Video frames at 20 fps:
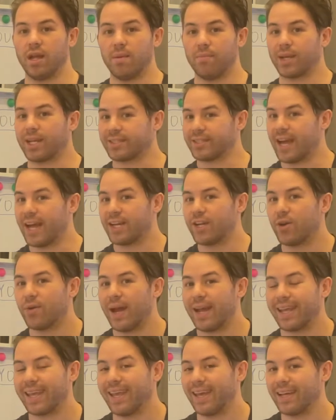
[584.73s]
because I know I
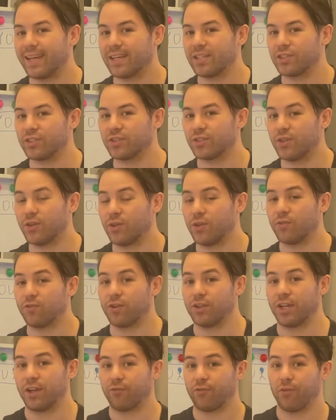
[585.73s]
can't get sued for
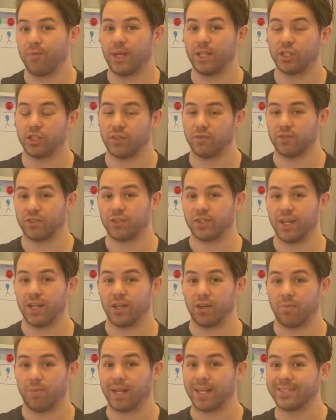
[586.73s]
defamation of slander,
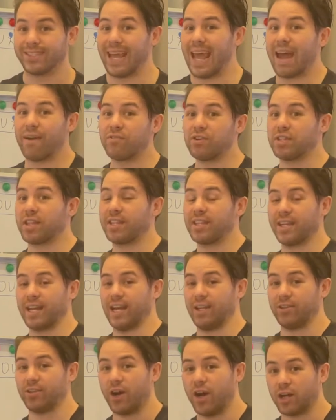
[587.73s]
because everything that I
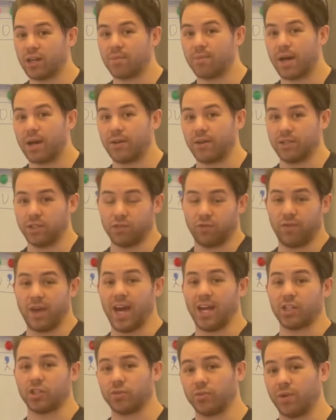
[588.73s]
talk about is
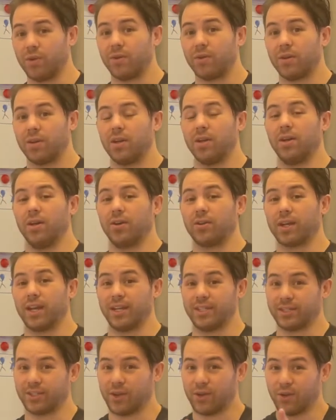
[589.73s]
factual. Okay,
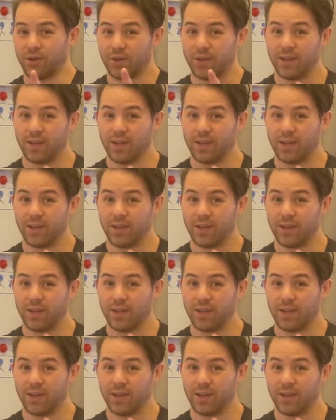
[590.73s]
so